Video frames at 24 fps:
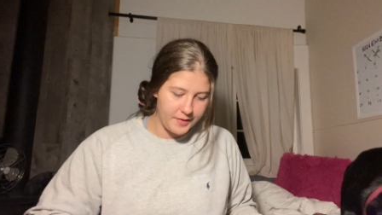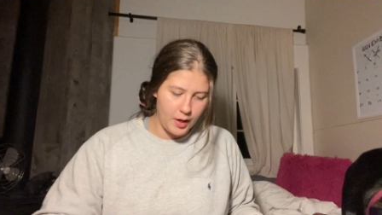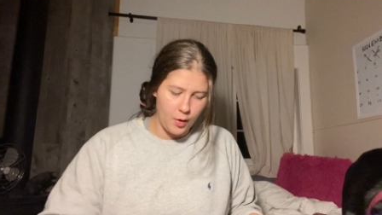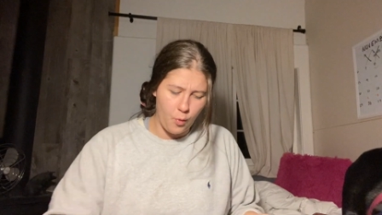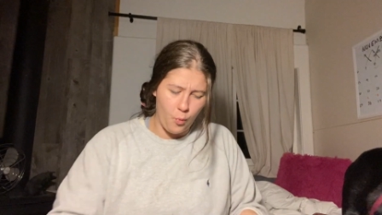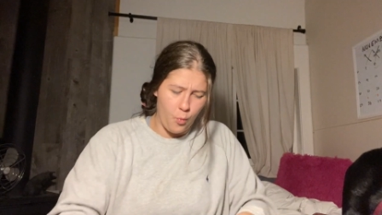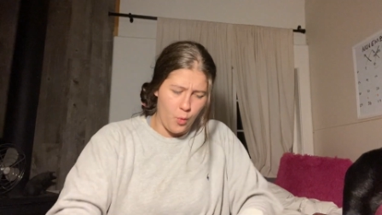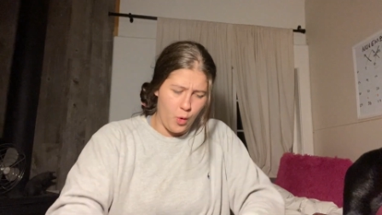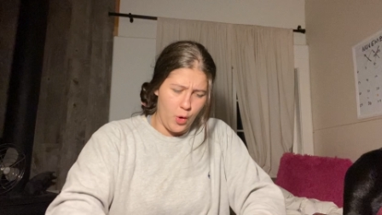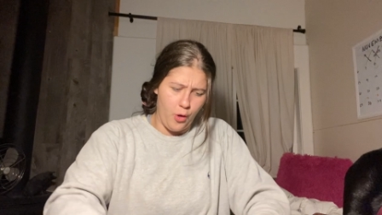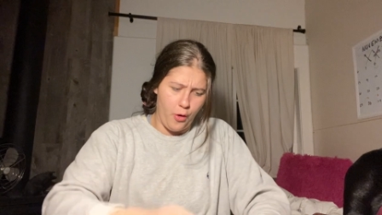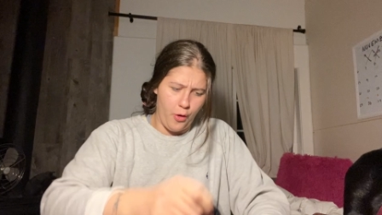
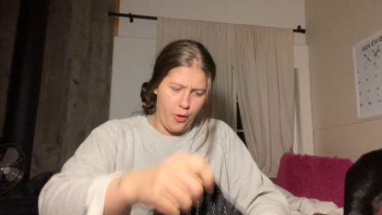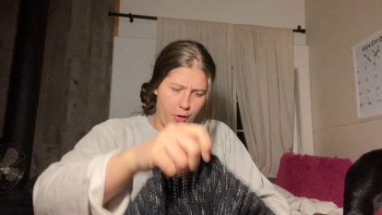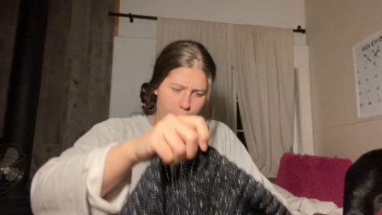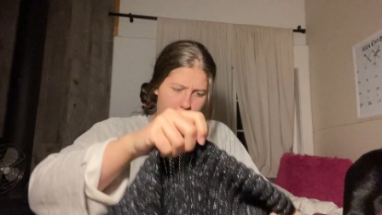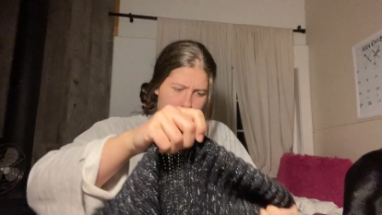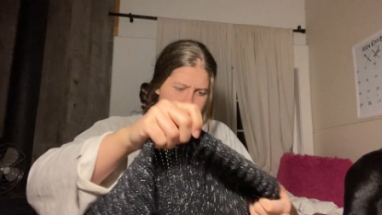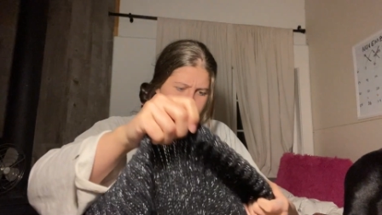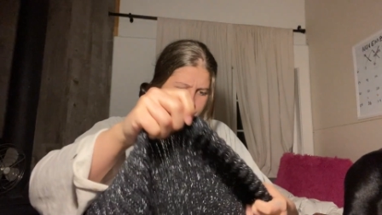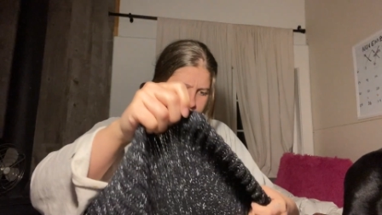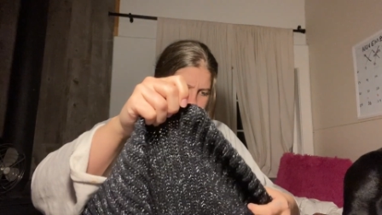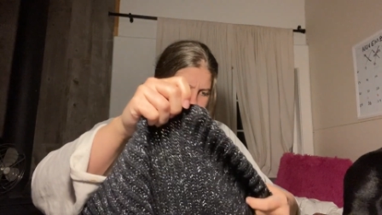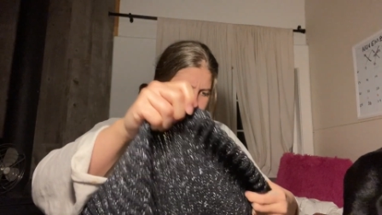wool
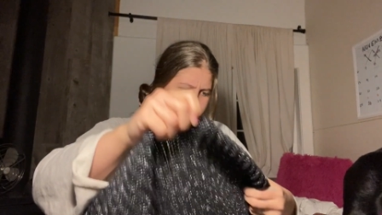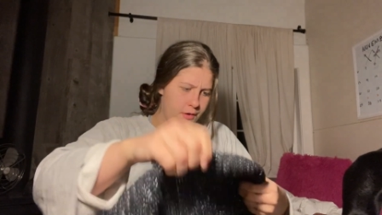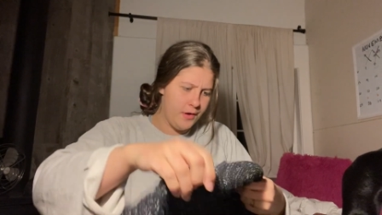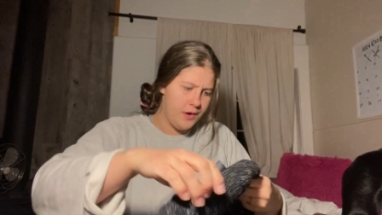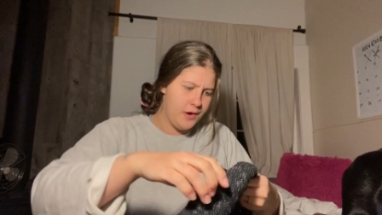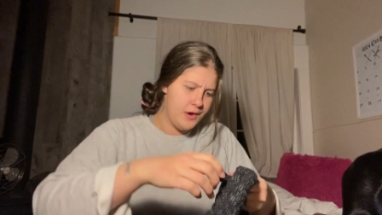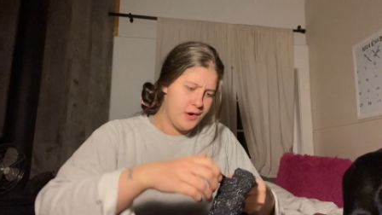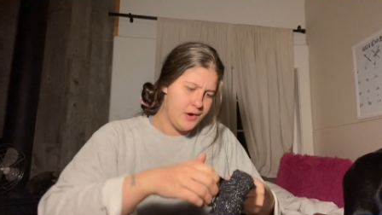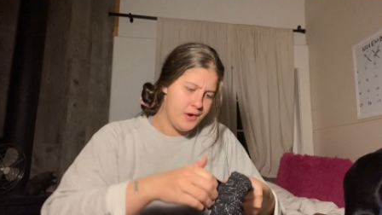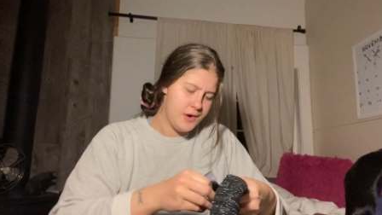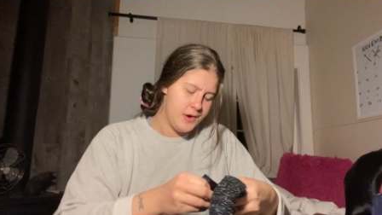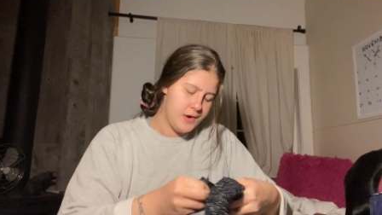
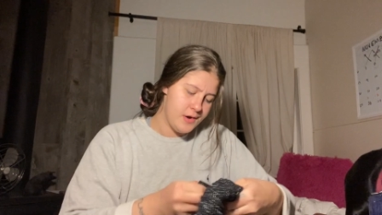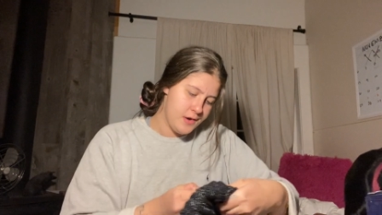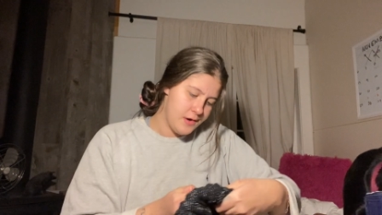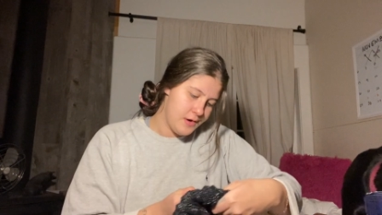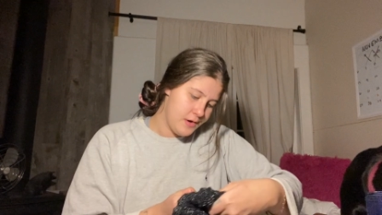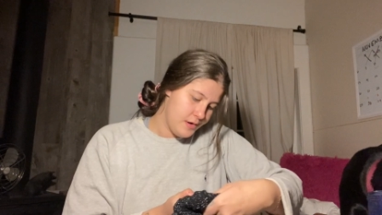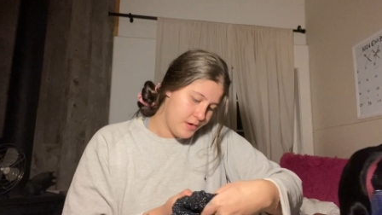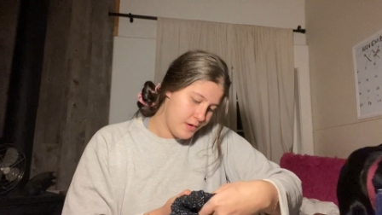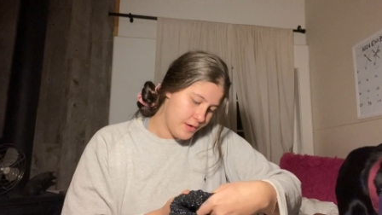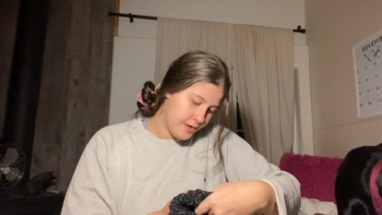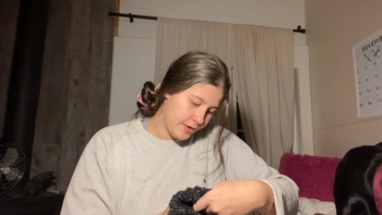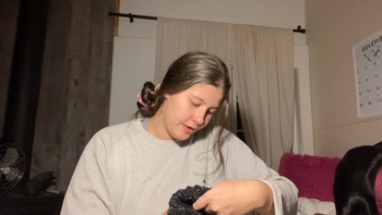
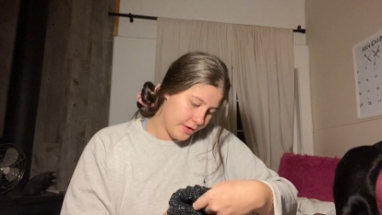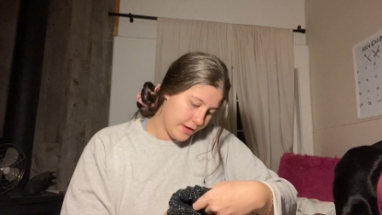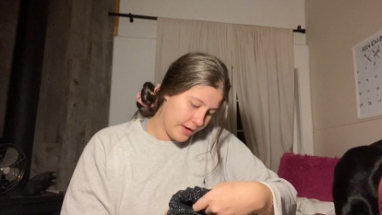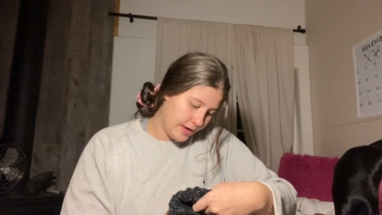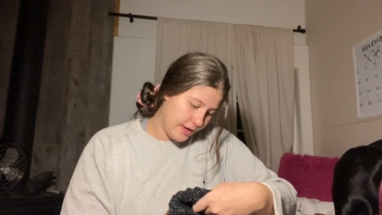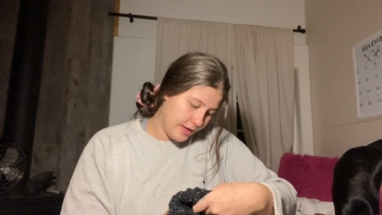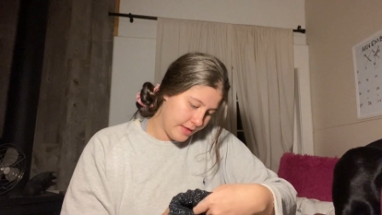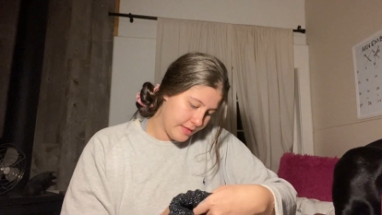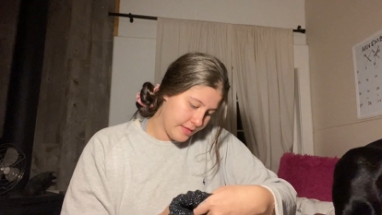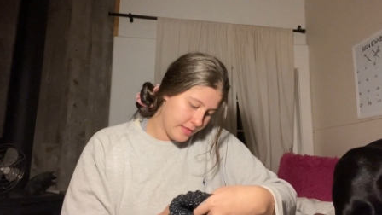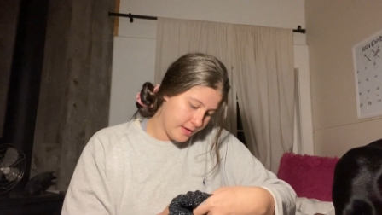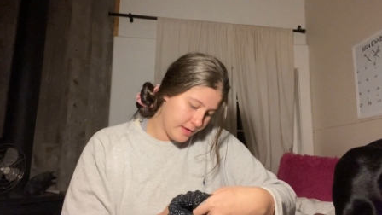or
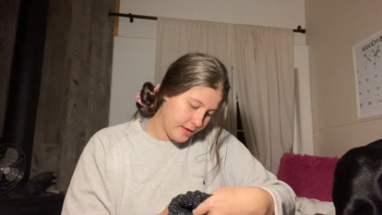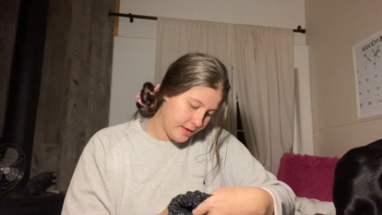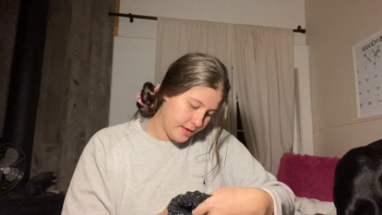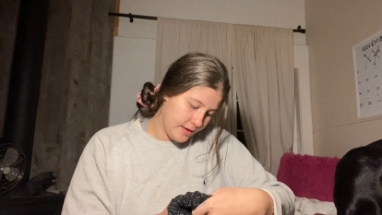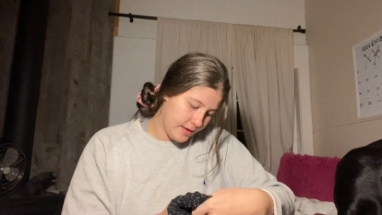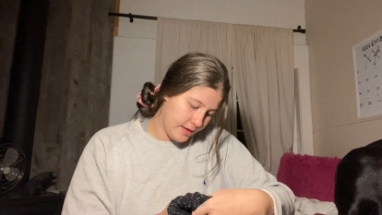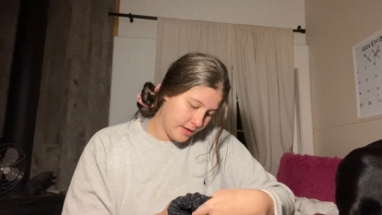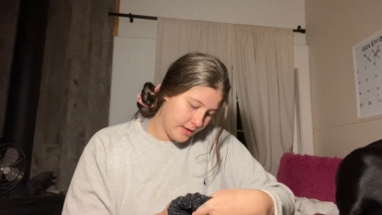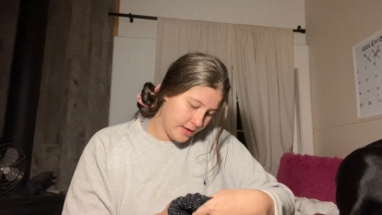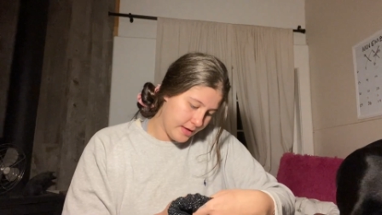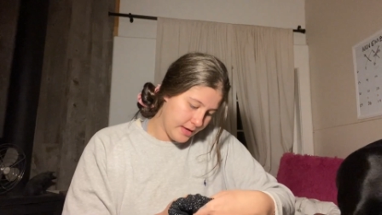anything.